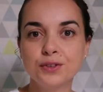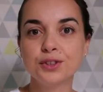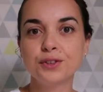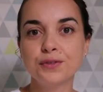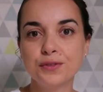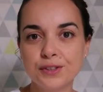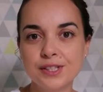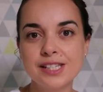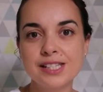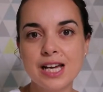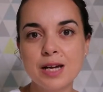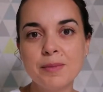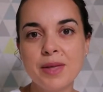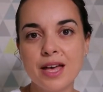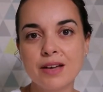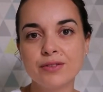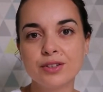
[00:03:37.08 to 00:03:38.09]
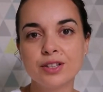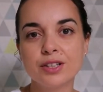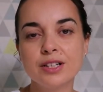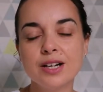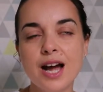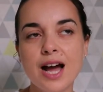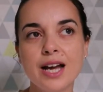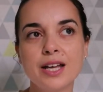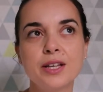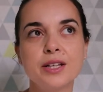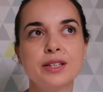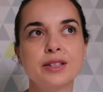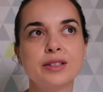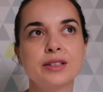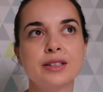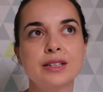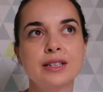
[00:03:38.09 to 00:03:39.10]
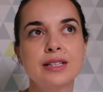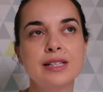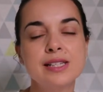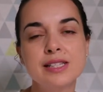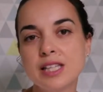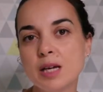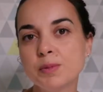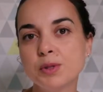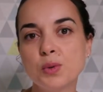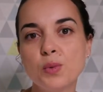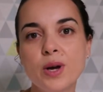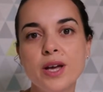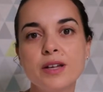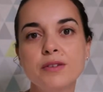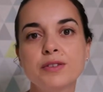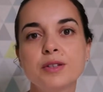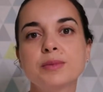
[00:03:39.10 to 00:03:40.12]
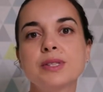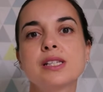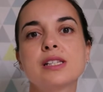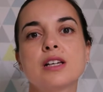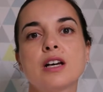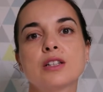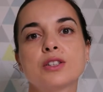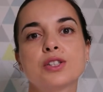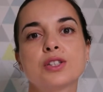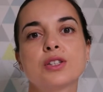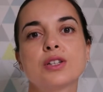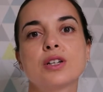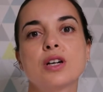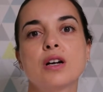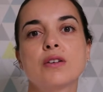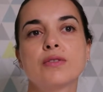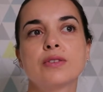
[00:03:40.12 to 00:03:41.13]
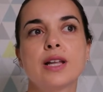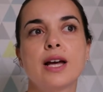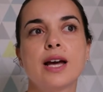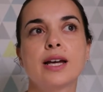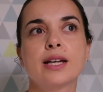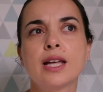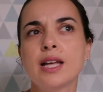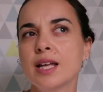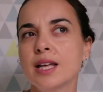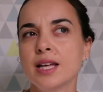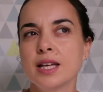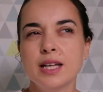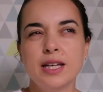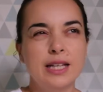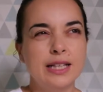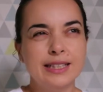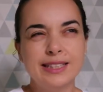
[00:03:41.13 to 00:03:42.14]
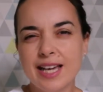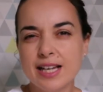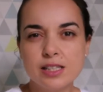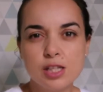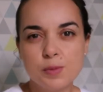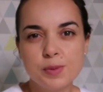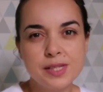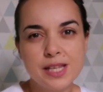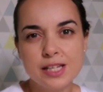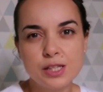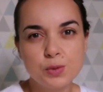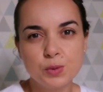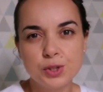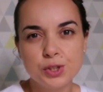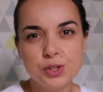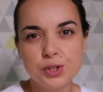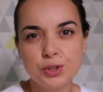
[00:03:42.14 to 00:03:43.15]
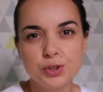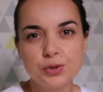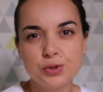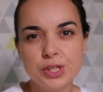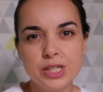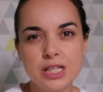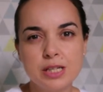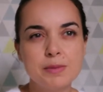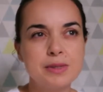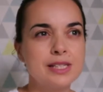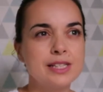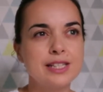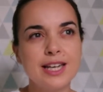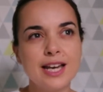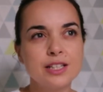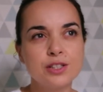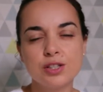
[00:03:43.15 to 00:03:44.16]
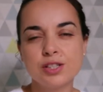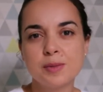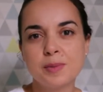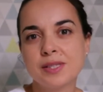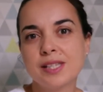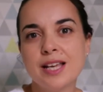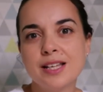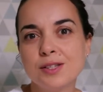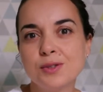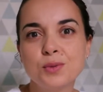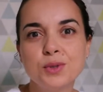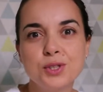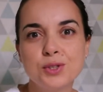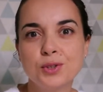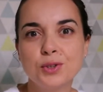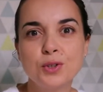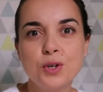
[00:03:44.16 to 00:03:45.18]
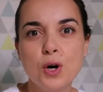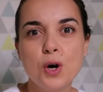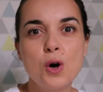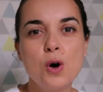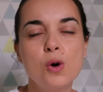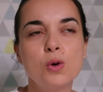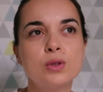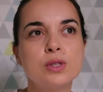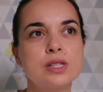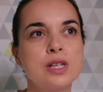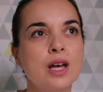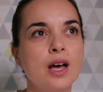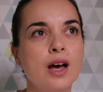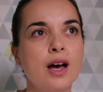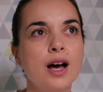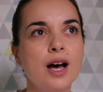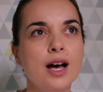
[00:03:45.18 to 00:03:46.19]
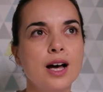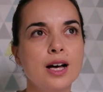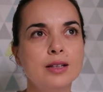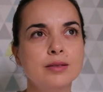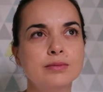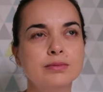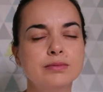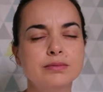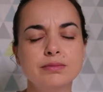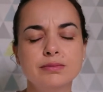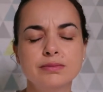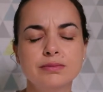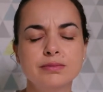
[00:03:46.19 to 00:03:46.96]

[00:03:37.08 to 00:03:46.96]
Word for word: for the first time ever, I stepped away from this culture of like, get obsessed with your dreams, get just obsessed with your goals. And